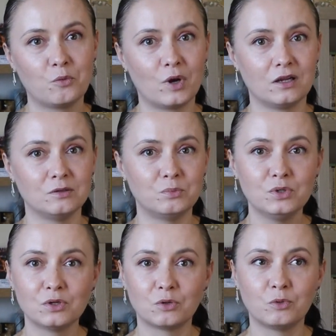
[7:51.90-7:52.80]
While a
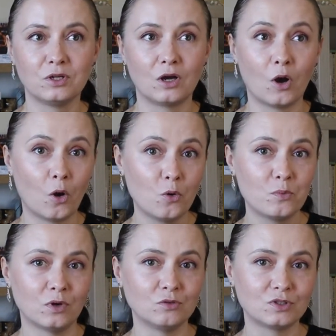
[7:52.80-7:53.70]
book will
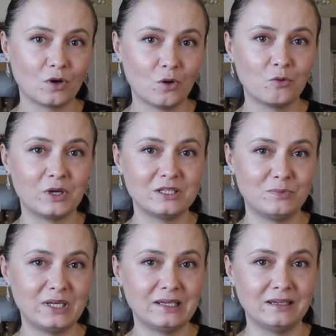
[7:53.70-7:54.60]
almost
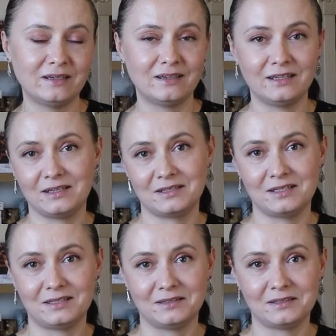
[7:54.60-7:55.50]
always be in
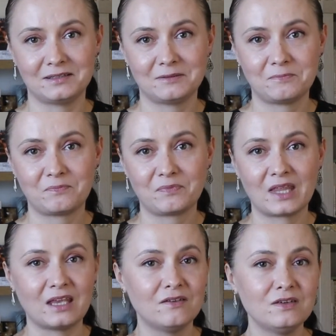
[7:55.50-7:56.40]
existence.
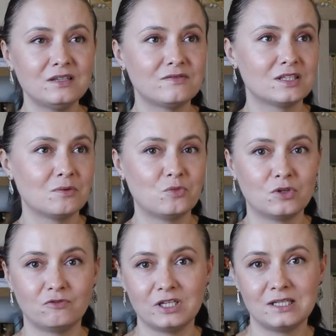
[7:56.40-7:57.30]
Even if
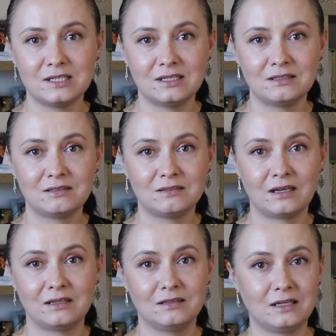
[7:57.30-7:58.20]
someone reads it
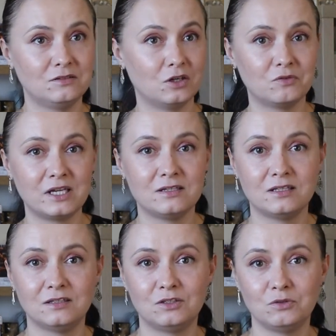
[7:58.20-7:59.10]
and then
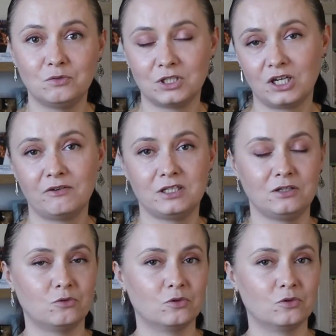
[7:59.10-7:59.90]
donates it to a charity